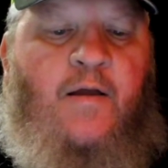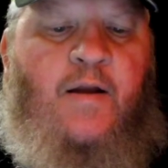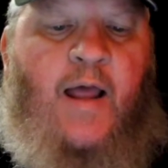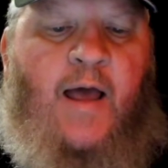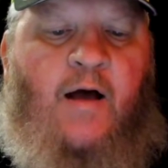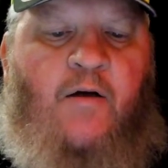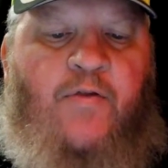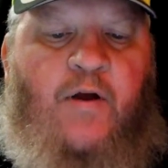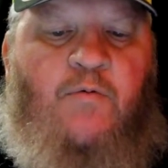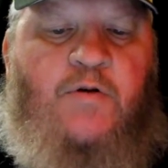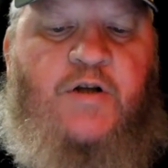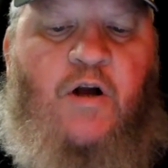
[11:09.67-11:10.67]
Now
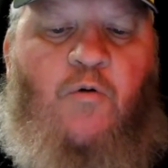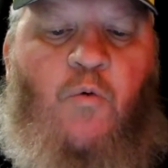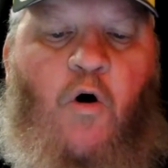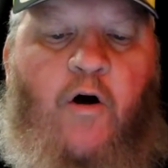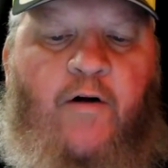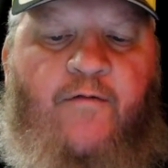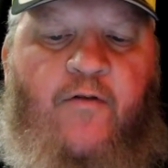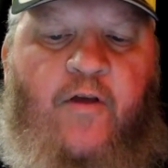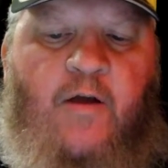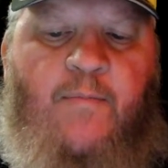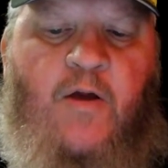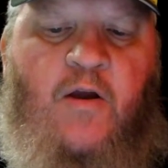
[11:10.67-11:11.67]
there was no water for the
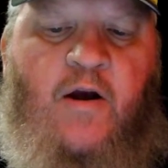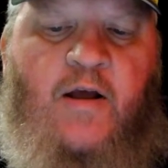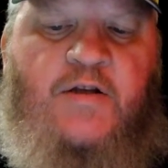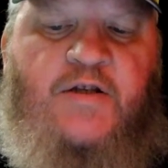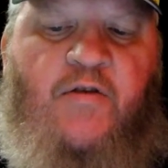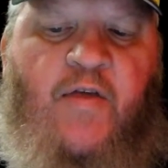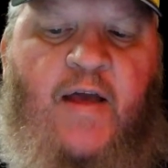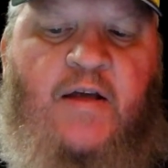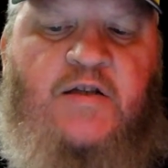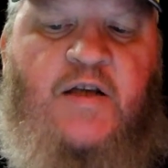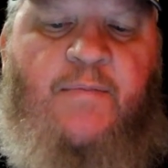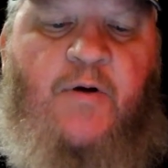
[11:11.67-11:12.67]
community, so they
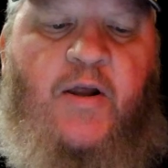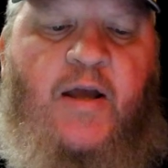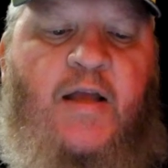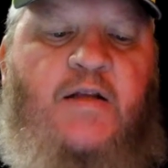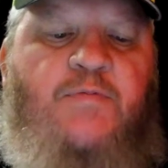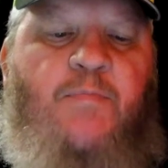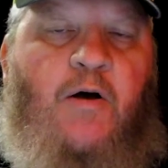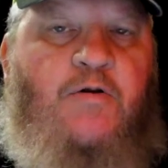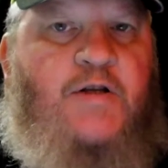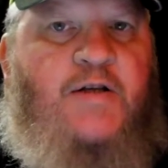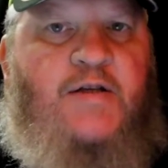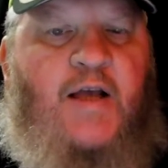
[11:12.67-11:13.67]
assembled against
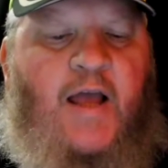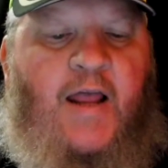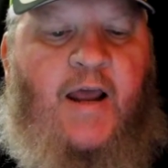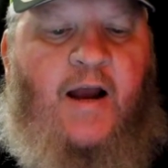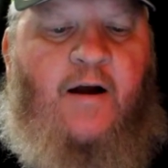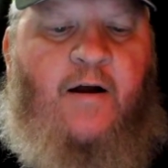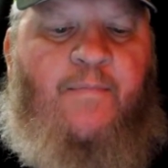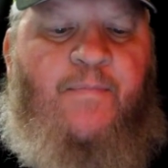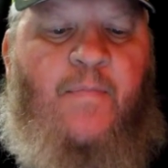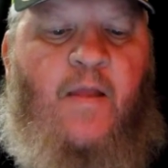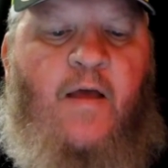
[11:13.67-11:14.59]
Moses and Aaron.